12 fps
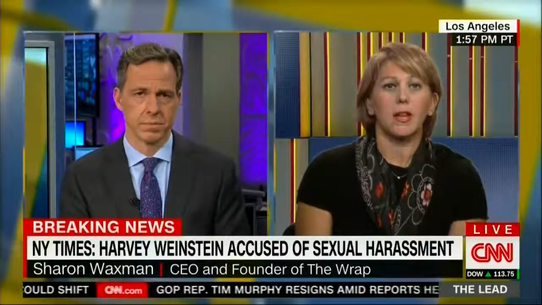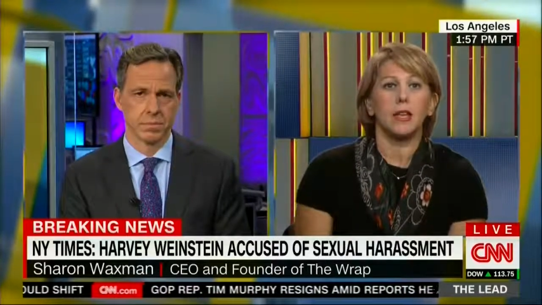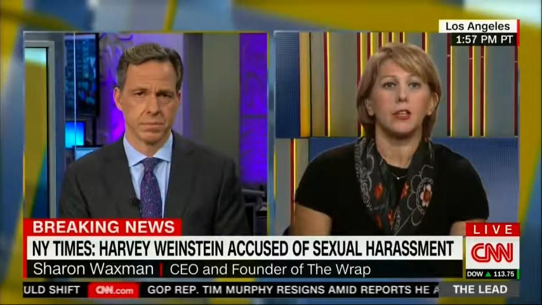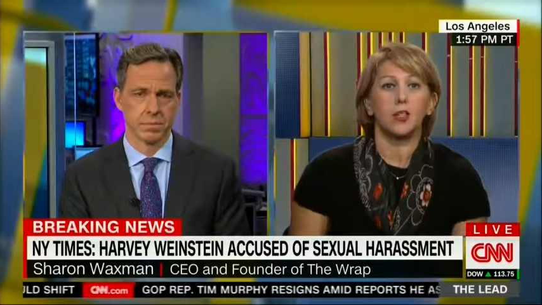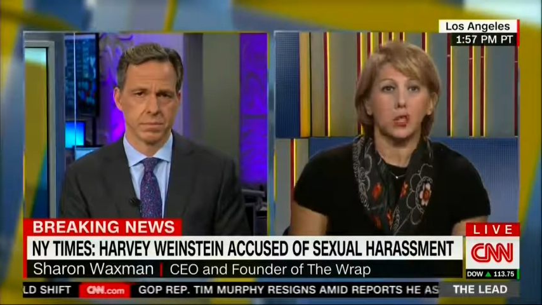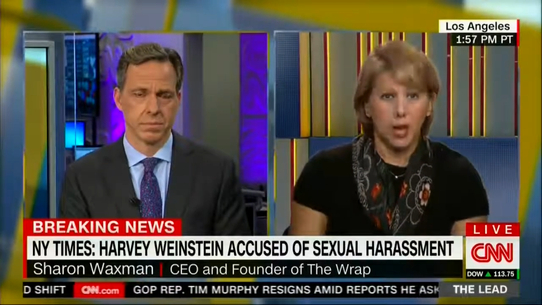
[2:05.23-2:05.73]

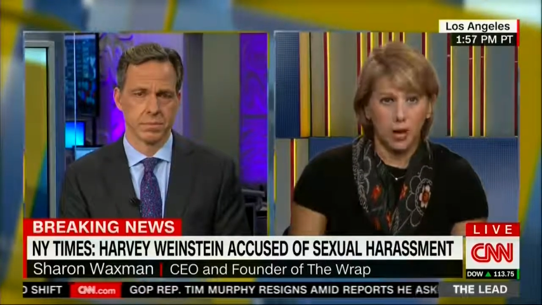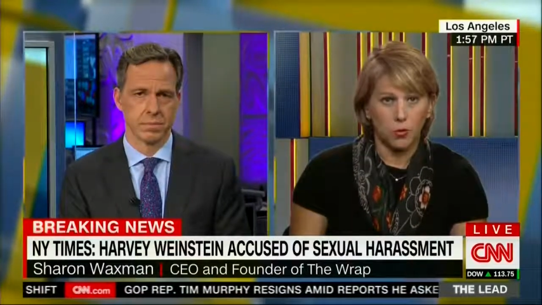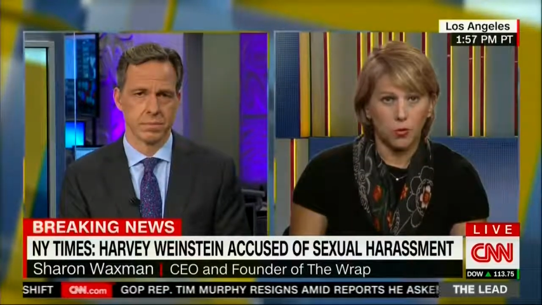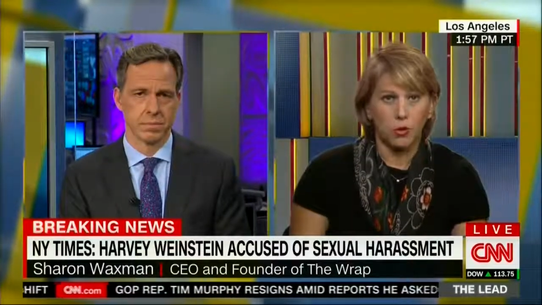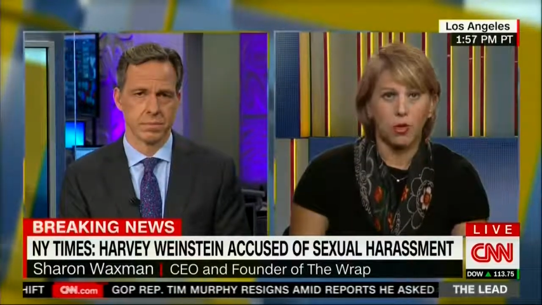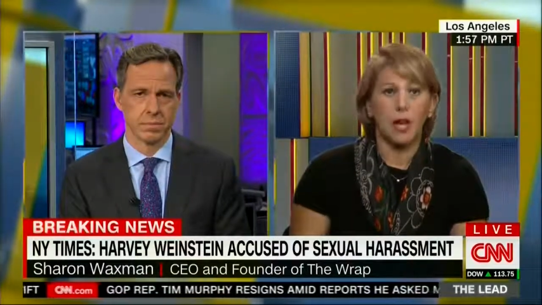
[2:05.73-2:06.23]
Speaker 1: in
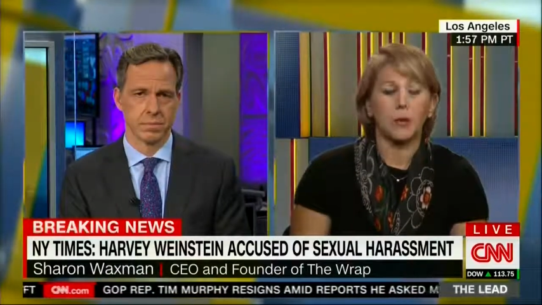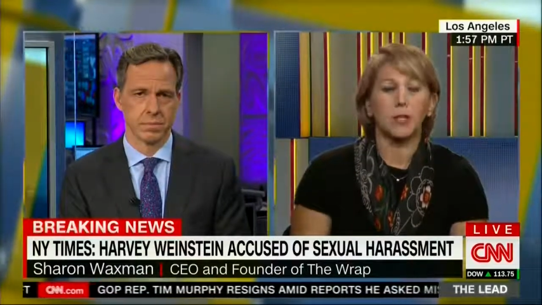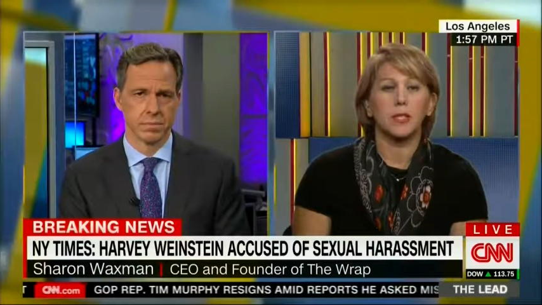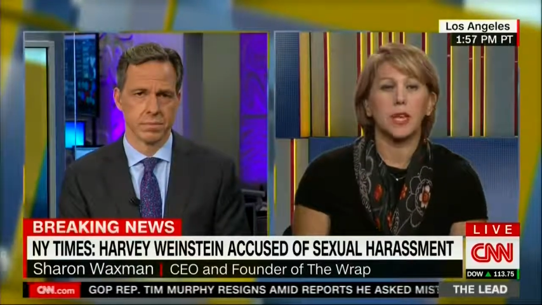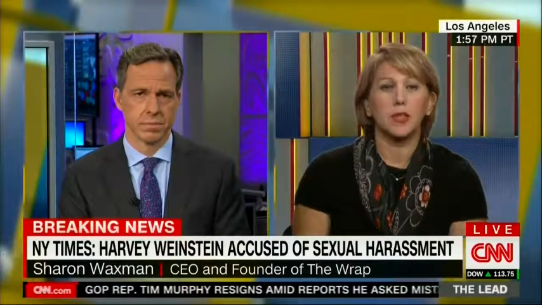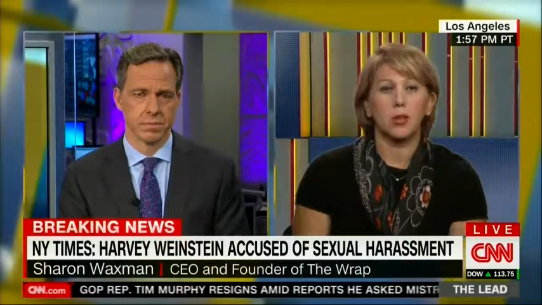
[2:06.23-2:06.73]
general, I
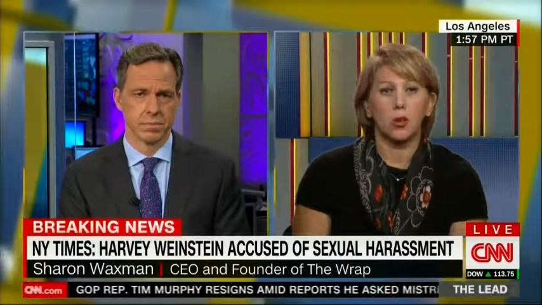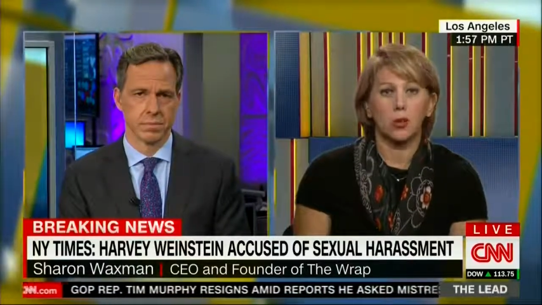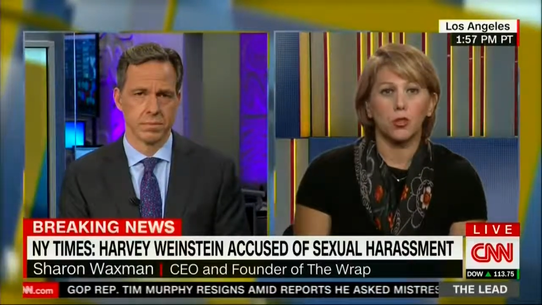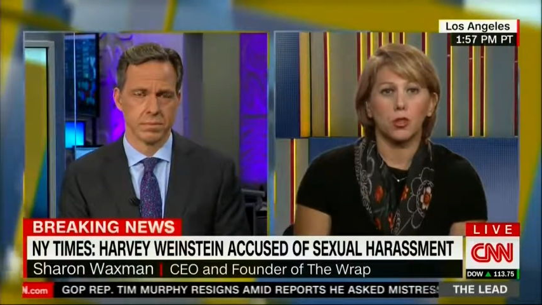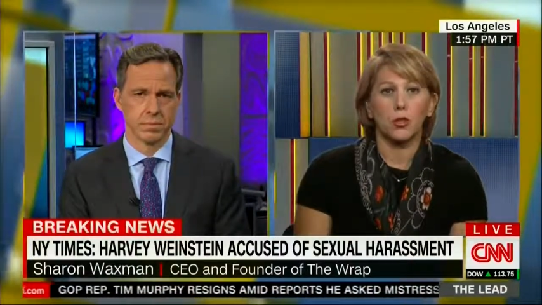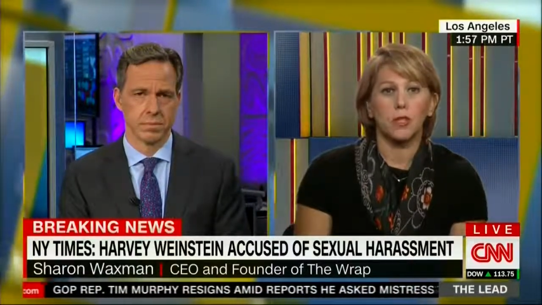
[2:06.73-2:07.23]
would say the
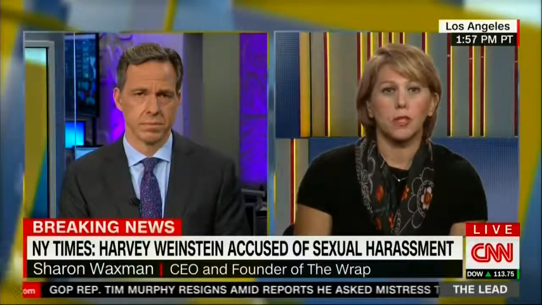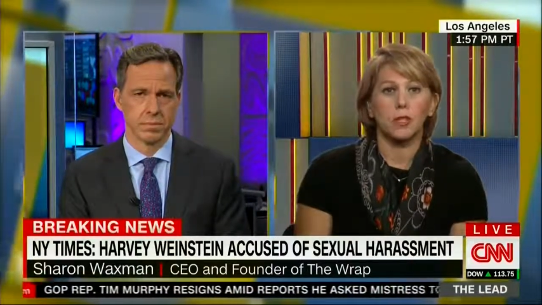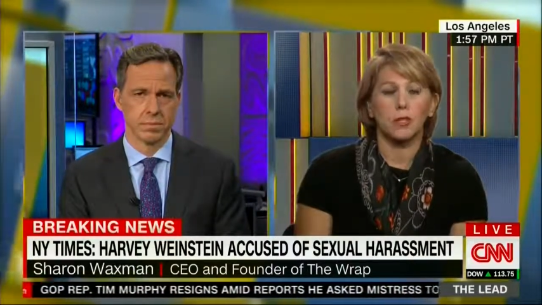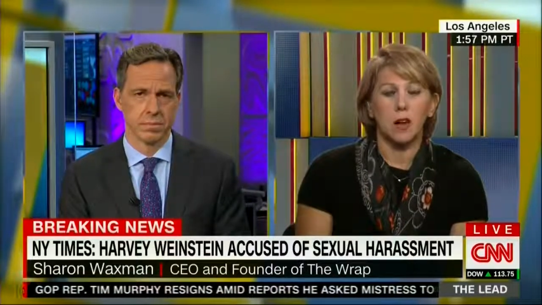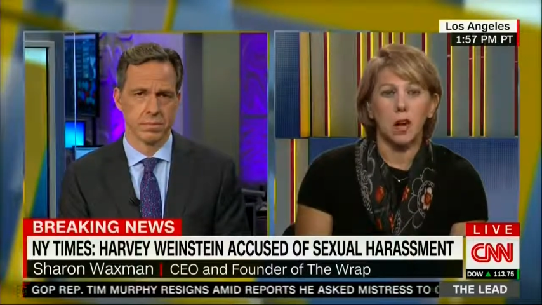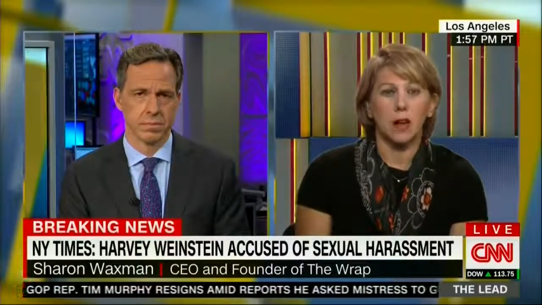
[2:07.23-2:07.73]
culture
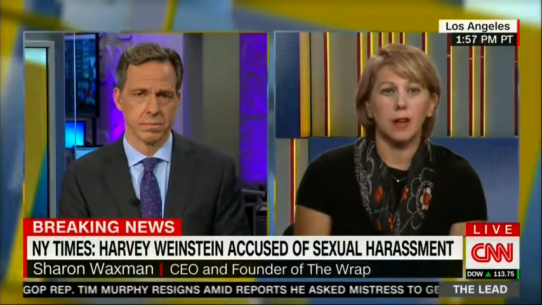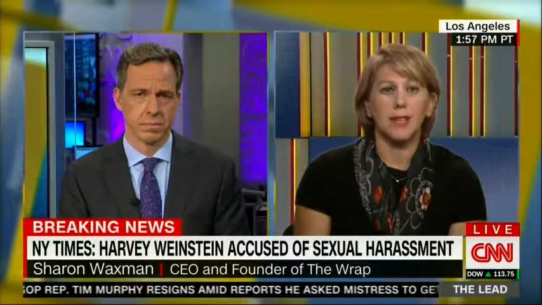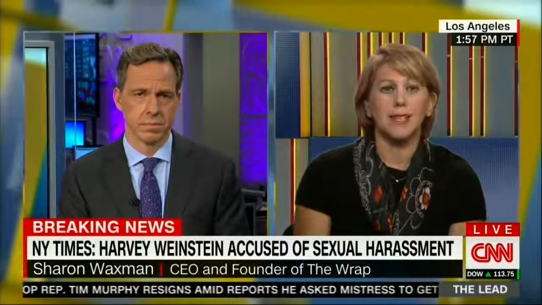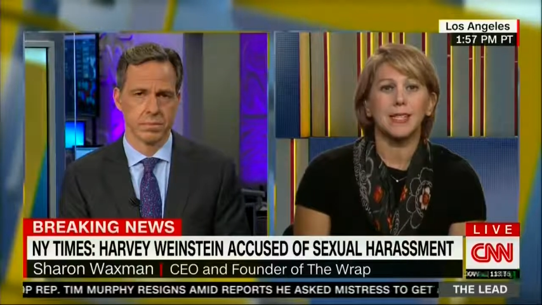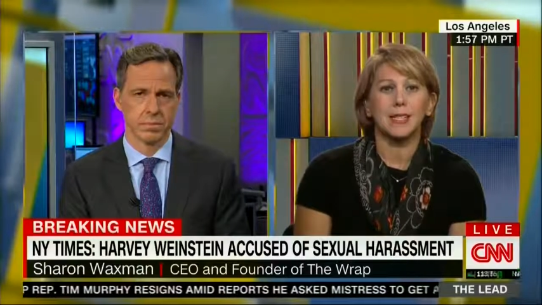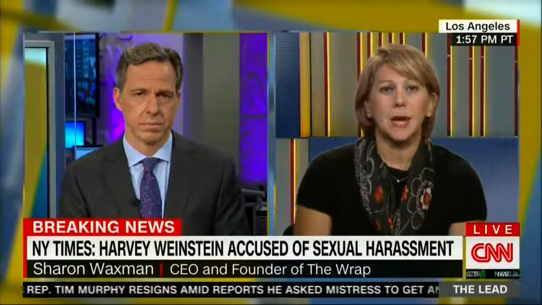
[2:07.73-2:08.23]
does not
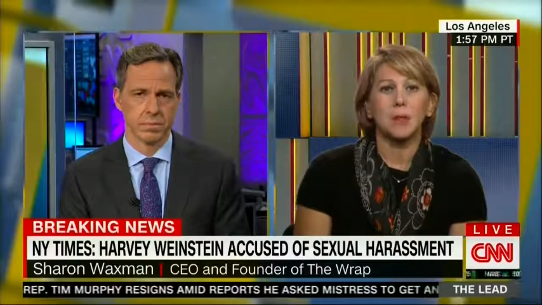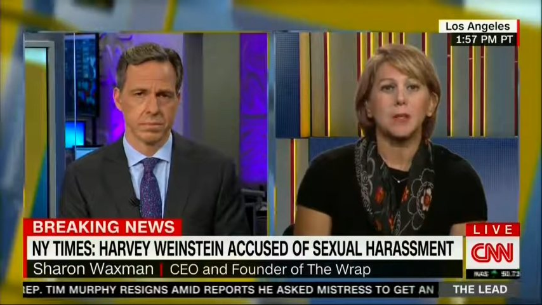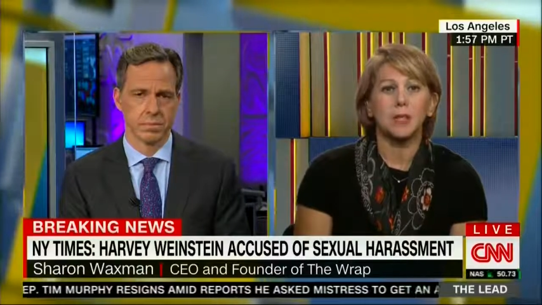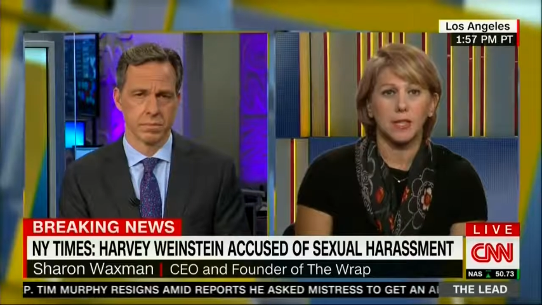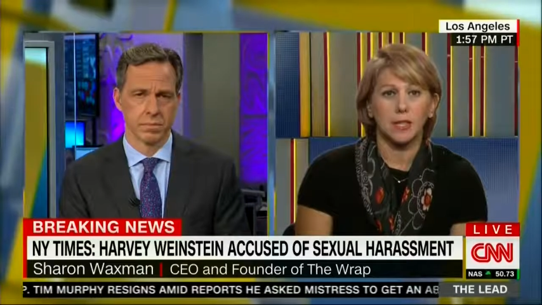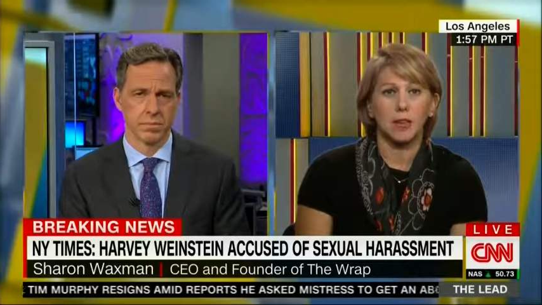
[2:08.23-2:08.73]

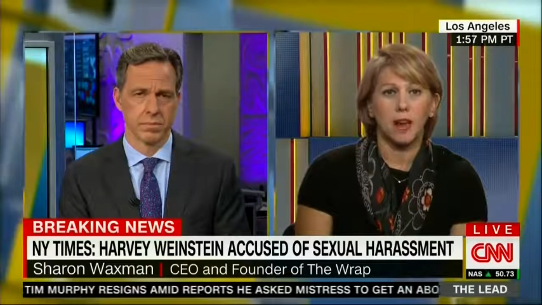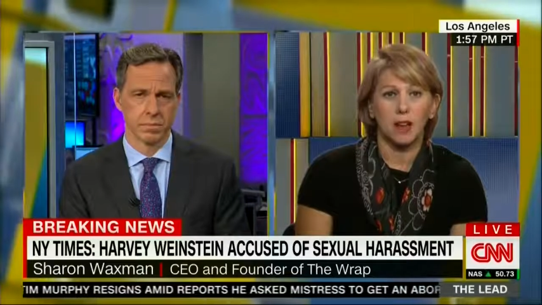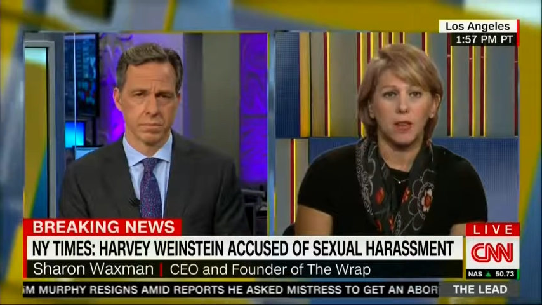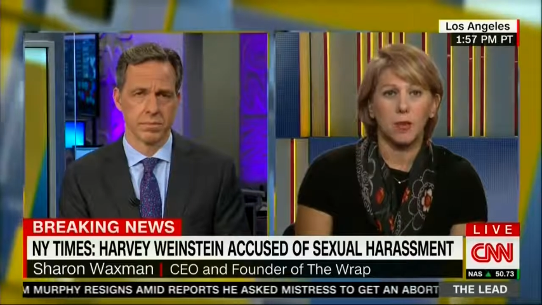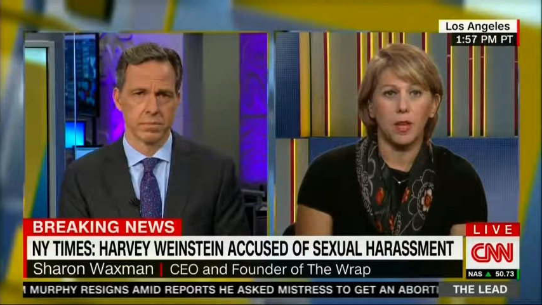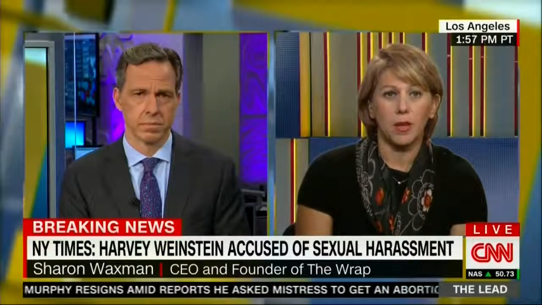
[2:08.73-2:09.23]
accept this
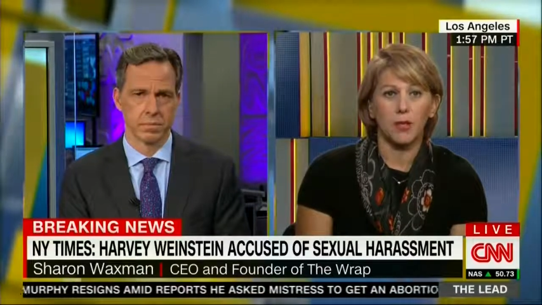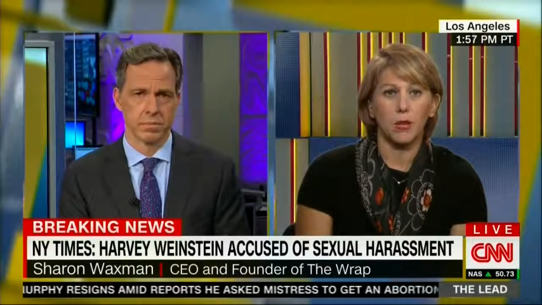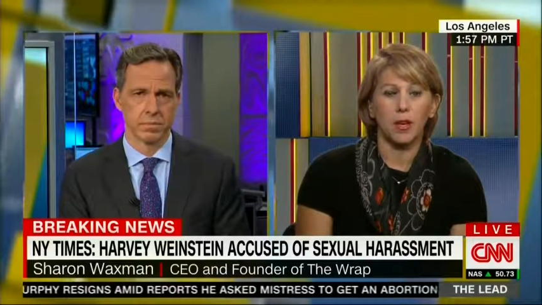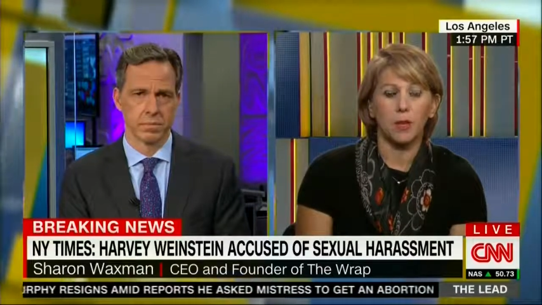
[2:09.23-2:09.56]
kind of behavior